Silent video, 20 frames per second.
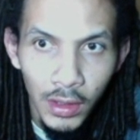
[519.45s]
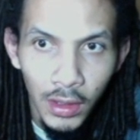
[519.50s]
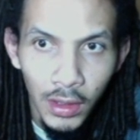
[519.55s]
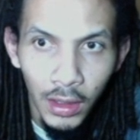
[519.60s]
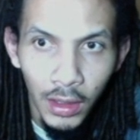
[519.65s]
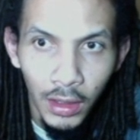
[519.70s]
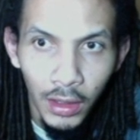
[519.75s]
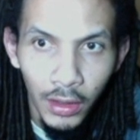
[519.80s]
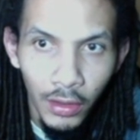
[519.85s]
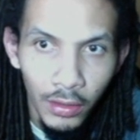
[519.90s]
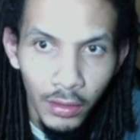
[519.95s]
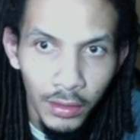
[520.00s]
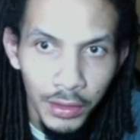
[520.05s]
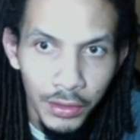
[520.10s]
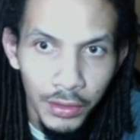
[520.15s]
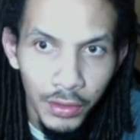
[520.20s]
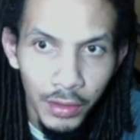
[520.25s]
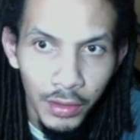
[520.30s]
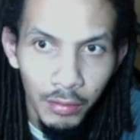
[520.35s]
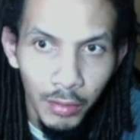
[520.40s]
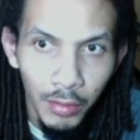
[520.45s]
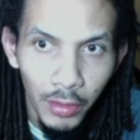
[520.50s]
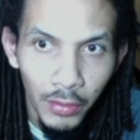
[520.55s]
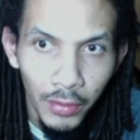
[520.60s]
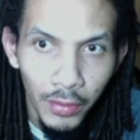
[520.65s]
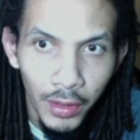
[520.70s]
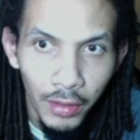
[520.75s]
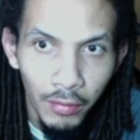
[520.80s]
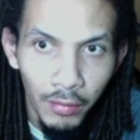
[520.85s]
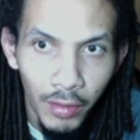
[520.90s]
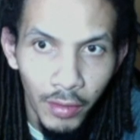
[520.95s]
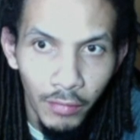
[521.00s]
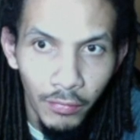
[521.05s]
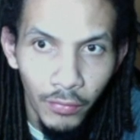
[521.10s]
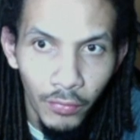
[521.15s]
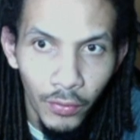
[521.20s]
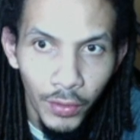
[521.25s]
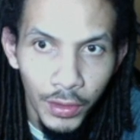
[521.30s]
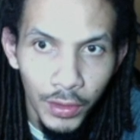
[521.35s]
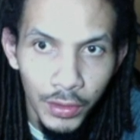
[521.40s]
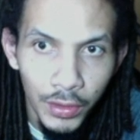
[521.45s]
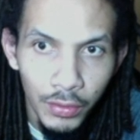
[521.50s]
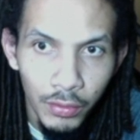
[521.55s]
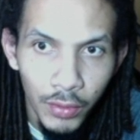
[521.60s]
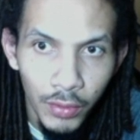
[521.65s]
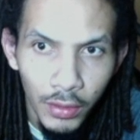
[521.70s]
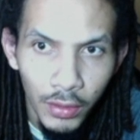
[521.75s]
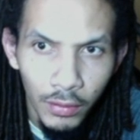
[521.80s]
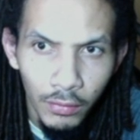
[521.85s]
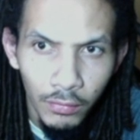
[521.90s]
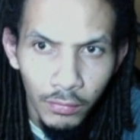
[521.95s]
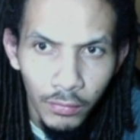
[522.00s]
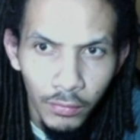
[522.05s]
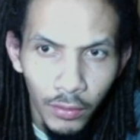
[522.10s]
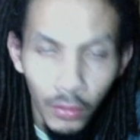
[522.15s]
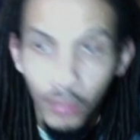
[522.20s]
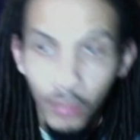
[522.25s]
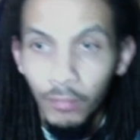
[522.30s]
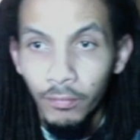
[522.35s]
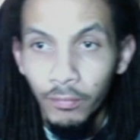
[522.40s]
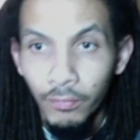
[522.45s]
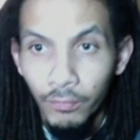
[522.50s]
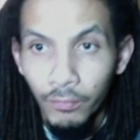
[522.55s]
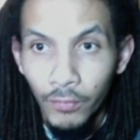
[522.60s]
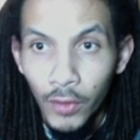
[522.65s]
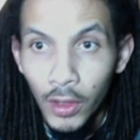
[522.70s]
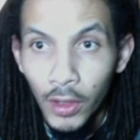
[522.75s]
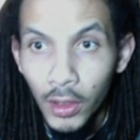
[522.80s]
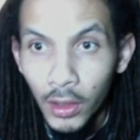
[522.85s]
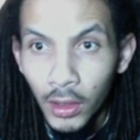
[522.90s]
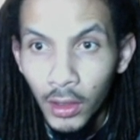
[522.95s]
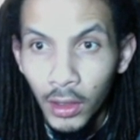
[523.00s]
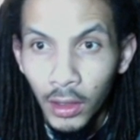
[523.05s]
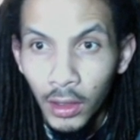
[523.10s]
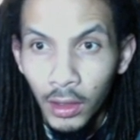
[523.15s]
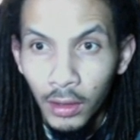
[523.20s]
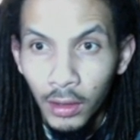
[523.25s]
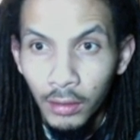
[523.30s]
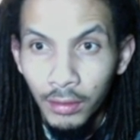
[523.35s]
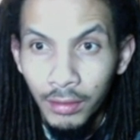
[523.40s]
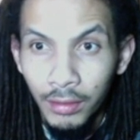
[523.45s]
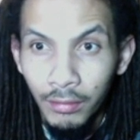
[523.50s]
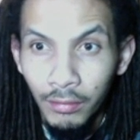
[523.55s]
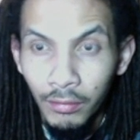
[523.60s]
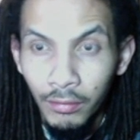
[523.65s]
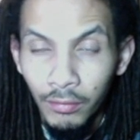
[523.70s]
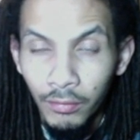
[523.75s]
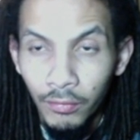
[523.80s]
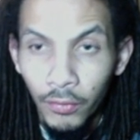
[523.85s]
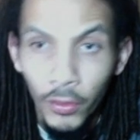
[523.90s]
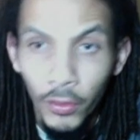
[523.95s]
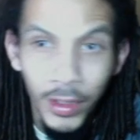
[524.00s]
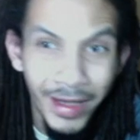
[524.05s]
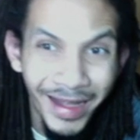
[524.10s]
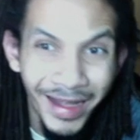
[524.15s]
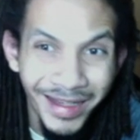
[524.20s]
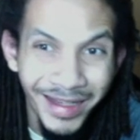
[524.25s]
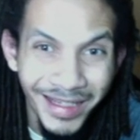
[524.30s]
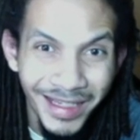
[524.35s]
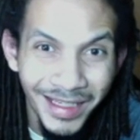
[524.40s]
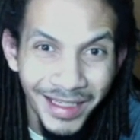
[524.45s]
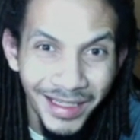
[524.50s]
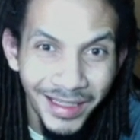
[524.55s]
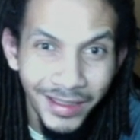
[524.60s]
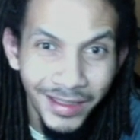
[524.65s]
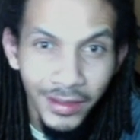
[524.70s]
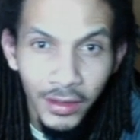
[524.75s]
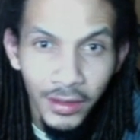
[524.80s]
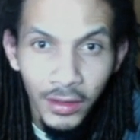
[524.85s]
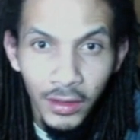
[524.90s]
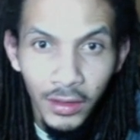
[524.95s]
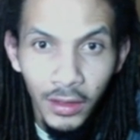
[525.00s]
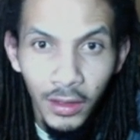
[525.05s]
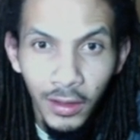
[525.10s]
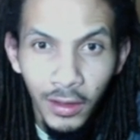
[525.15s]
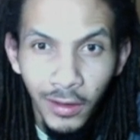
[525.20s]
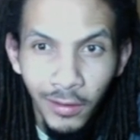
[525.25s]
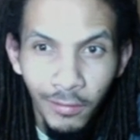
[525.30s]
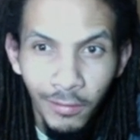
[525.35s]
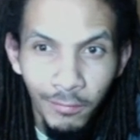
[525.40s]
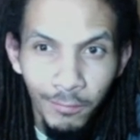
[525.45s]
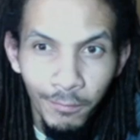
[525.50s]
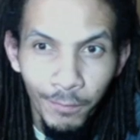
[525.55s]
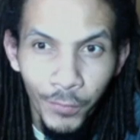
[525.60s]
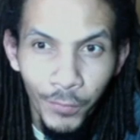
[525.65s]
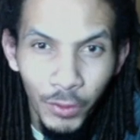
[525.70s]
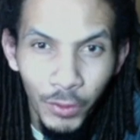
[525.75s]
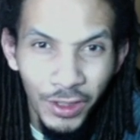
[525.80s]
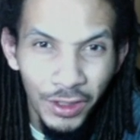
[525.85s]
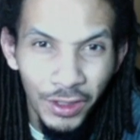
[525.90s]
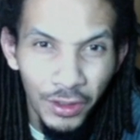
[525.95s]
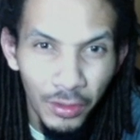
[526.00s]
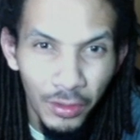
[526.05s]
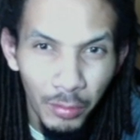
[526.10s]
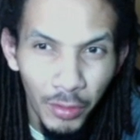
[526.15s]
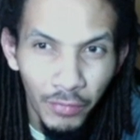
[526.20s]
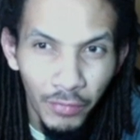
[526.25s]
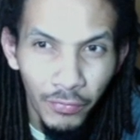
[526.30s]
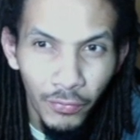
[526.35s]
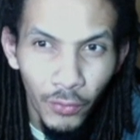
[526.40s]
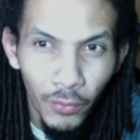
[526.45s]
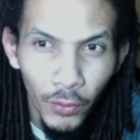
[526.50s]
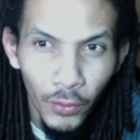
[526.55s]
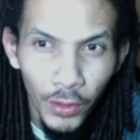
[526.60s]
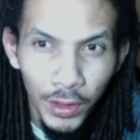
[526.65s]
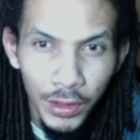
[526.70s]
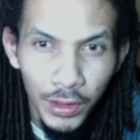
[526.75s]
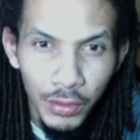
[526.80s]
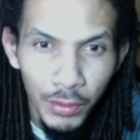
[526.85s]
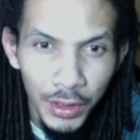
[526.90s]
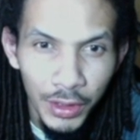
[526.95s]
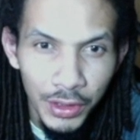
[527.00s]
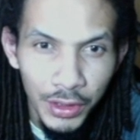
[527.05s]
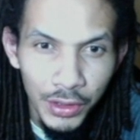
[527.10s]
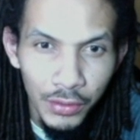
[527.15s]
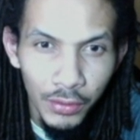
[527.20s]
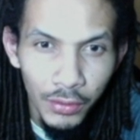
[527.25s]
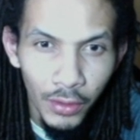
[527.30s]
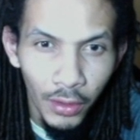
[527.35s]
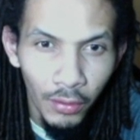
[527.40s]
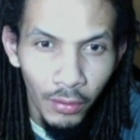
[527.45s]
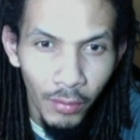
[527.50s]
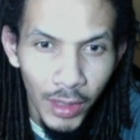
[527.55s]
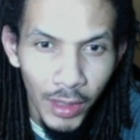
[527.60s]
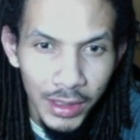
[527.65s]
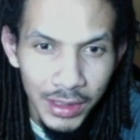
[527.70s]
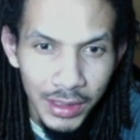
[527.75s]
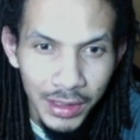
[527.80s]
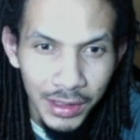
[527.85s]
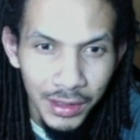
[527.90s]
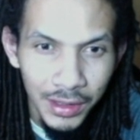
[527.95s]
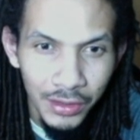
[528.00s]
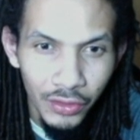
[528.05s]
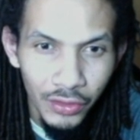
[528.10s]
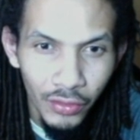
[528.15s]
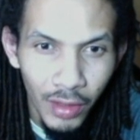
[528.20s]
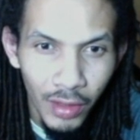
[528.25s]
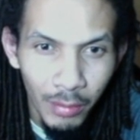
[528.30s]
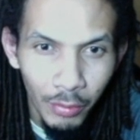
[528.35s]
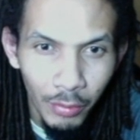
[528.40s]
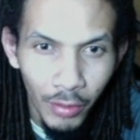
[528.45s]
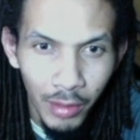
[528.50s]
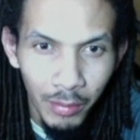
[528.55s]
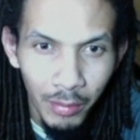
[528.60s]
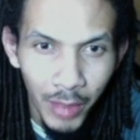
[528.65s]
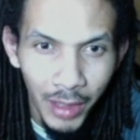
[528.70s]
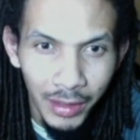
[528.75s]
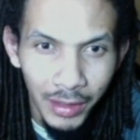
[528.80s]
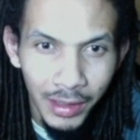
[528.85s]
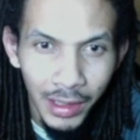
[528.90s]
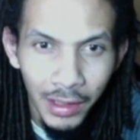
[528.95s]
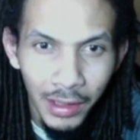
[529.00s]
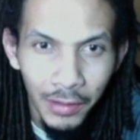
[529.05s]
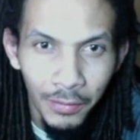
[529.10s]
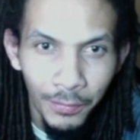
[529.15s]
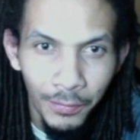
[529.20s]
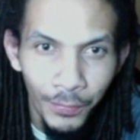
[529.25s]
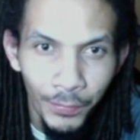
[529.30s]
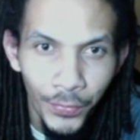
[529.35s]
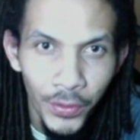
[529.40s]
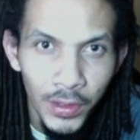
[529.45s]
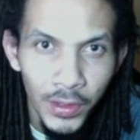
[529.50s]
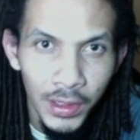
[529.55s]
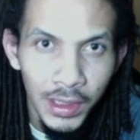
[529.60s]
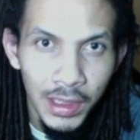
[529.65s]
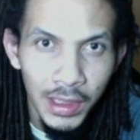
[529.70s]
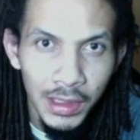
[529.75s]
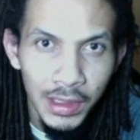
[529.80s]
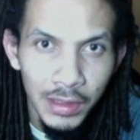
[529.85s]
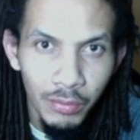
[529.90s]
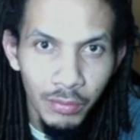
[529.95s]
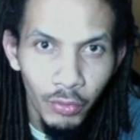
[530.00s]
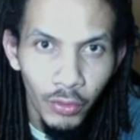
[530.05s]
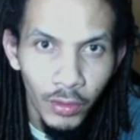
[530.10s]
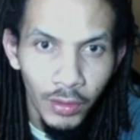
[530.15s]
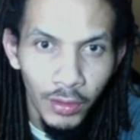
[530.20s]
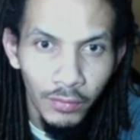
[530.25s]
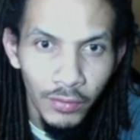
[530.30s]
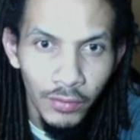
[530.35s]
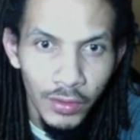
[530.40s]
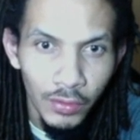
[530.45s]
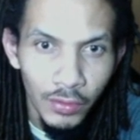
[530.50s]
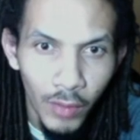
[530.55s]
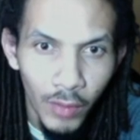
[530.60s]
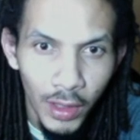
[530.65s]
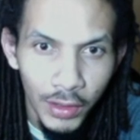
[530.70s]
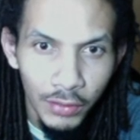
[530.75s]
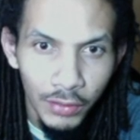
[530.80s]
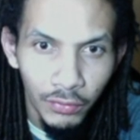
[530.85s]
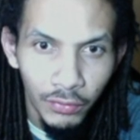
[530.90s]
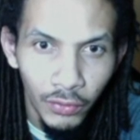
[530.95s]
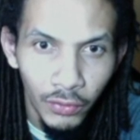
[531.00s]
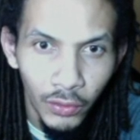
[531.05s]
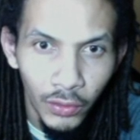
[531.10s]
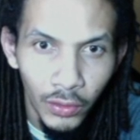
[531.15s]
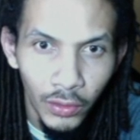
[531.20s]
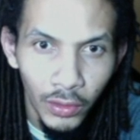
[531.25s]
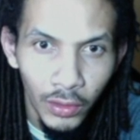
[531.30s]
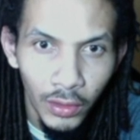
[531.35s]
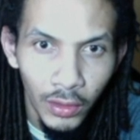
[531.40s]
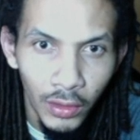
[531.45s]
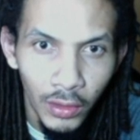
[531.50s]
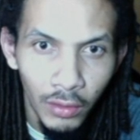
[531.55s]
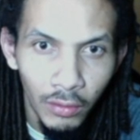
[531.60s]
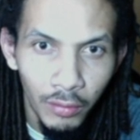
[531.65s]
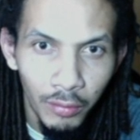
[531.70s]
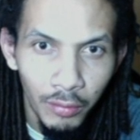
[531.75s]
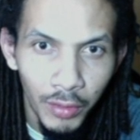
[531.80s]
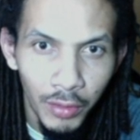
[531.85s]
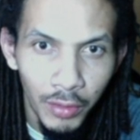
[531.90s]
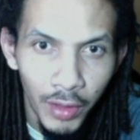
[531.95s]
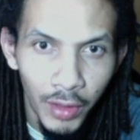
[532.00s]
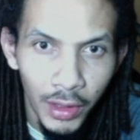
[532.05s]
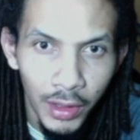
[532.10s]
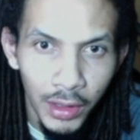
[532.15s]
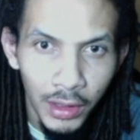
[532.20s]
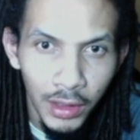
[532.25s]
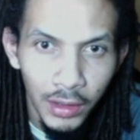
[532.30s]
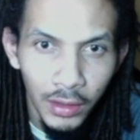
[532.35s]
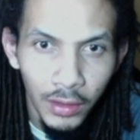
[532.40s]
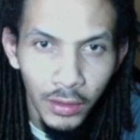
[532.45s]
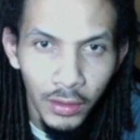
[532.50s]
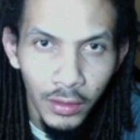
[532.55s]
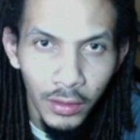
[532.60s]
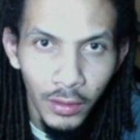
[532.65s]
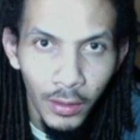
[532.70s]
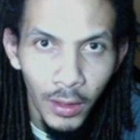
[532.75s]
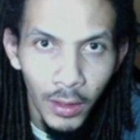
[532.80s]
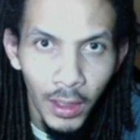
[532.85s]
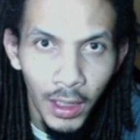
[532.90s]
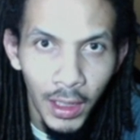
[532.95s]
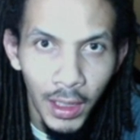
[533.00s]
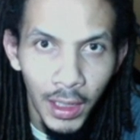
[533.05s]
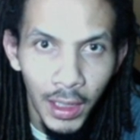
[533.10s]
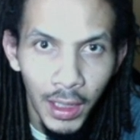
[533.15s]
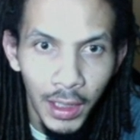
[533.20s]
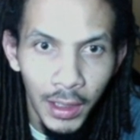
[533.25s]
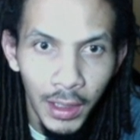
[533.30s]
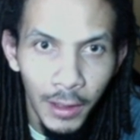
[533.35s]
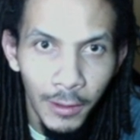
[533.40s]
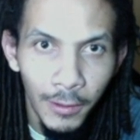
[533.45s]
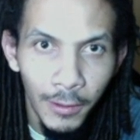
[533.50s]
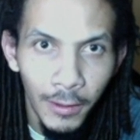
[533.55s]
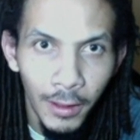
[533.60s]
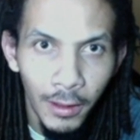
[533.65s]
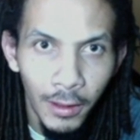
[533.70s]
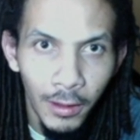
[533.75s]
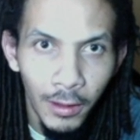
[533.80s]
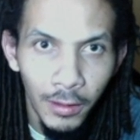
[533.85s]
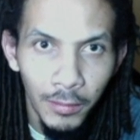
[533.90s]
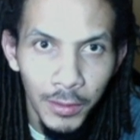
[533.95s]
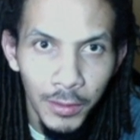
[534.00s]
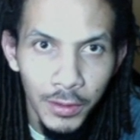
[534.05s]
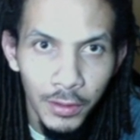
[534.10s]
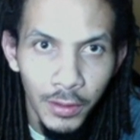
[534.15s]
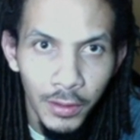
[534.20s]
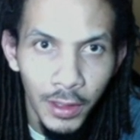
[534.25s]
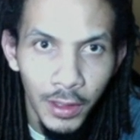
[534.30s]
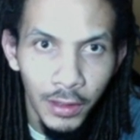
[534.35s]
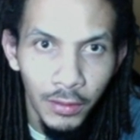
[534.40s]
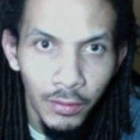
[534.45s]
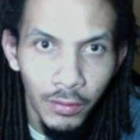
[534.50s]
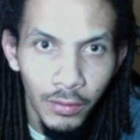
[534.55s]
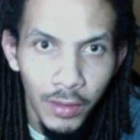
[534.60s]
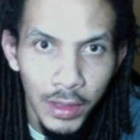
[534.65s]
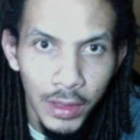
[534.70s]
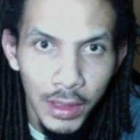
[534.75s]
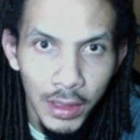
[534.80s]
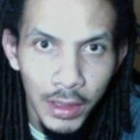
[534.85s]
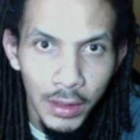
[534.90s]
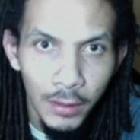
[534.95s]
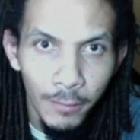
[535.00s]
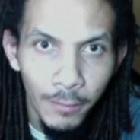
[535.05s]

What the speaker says: Currently trading below that around 4012 or 4019. We need it above 4022. Otherwise, this could drop right back down. Key support levels to watch for would be right here. And let me turn that green